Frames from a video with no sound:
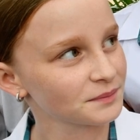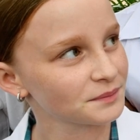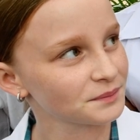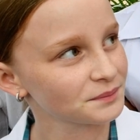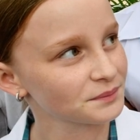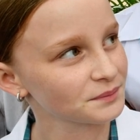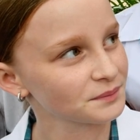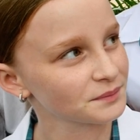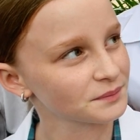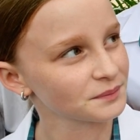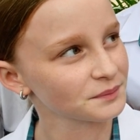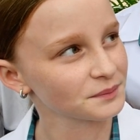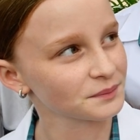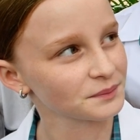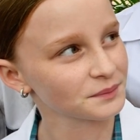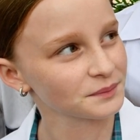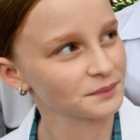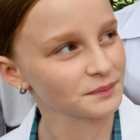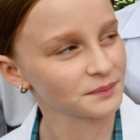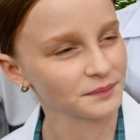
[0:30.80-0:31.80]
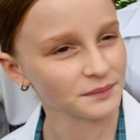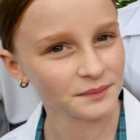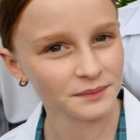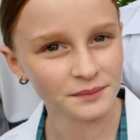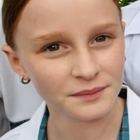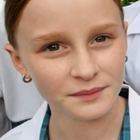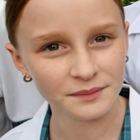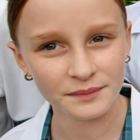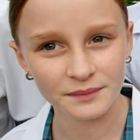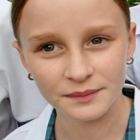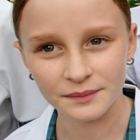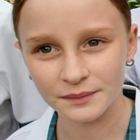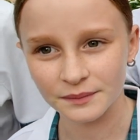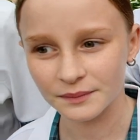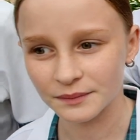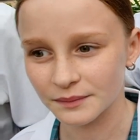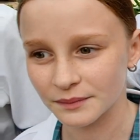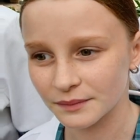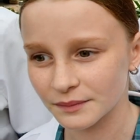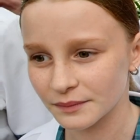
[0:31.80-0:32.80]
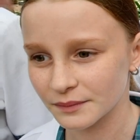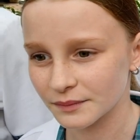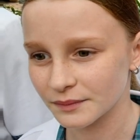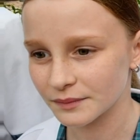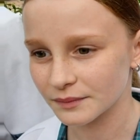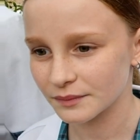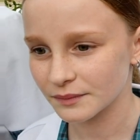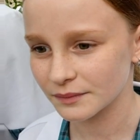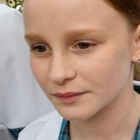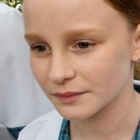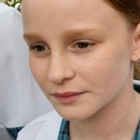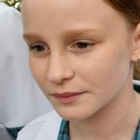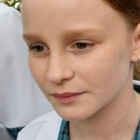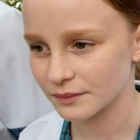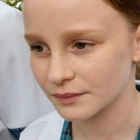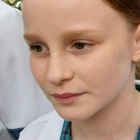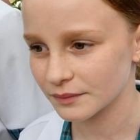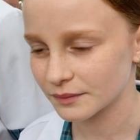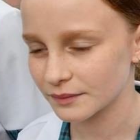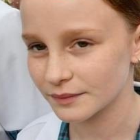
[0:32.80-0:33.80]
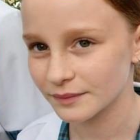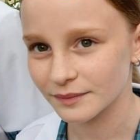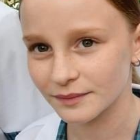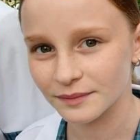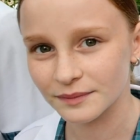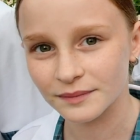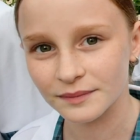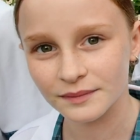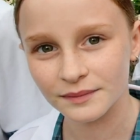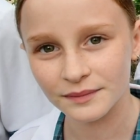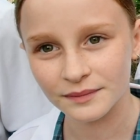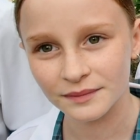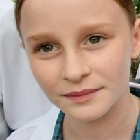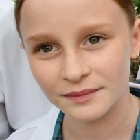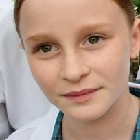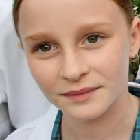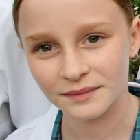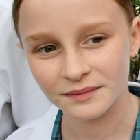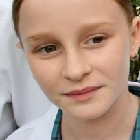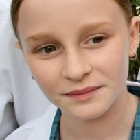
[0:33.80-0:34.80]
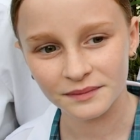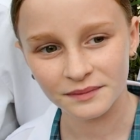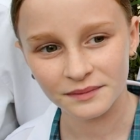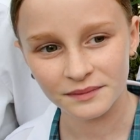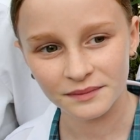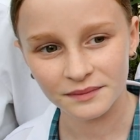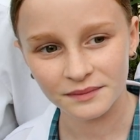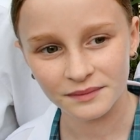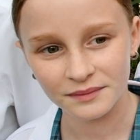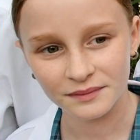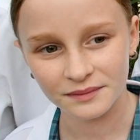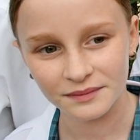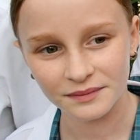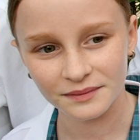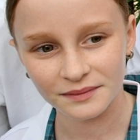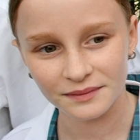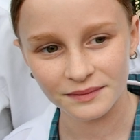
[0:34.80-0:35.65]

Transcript: (not speaking)